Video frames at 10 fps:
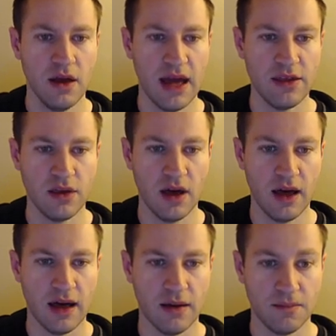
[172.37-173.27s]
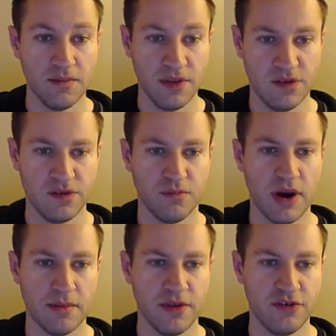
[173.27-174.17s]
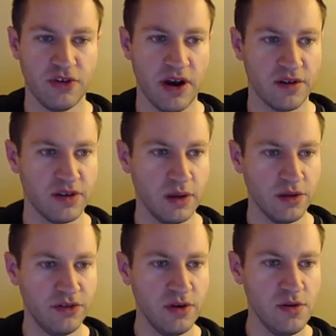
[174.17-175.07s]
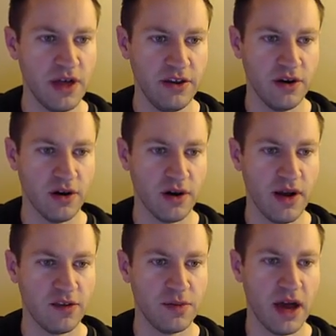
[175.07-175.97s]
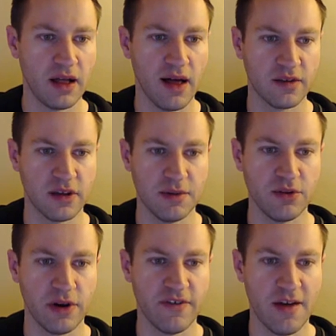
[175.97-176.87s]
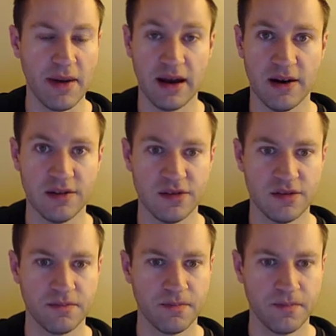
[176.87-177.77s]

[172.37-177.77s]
and um, this is this generic is equal to 2, then your SPI clock is going to be 25 megahertz.